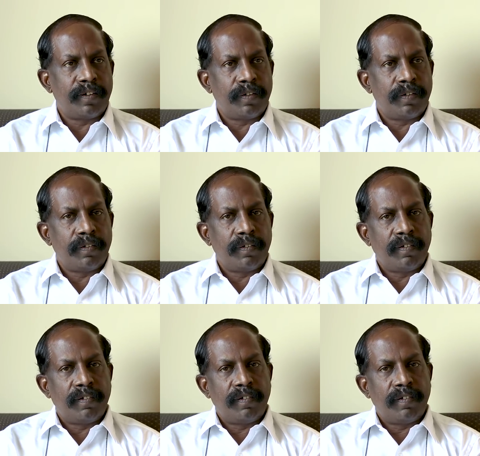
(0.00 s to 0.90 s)

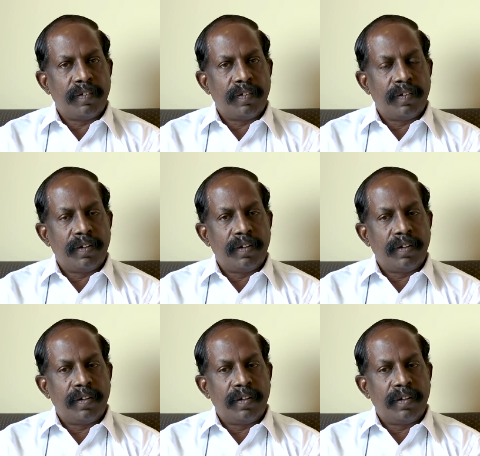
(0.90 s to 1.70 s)
Nobody speaks.